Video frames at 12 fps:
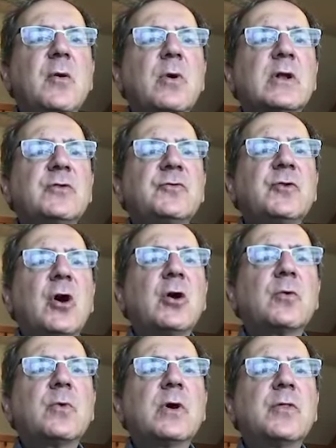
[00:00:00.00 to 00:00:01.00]
We're gonna
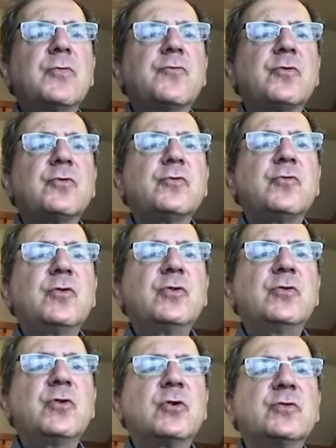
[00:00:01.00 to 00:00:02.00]
start with Drew
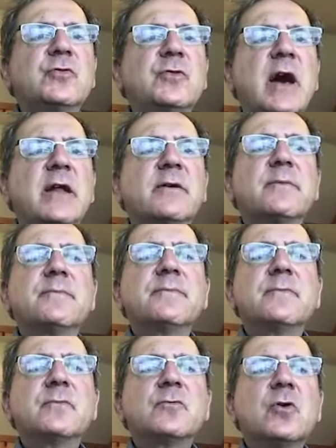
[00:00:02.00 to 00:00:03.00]
Dornstatter.
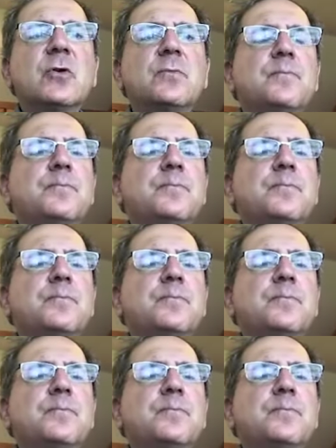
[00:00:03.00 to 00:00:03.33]
Drew?